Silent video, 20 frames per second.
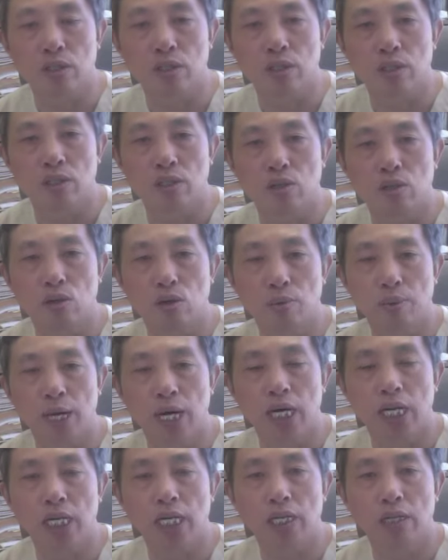your whole
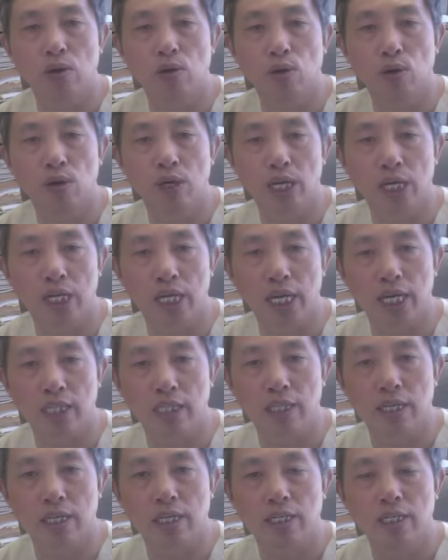body, all
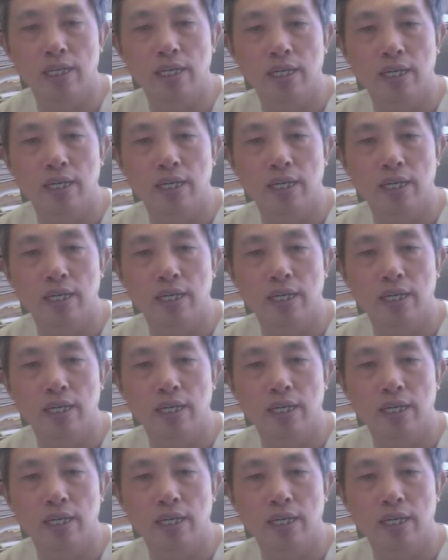connected.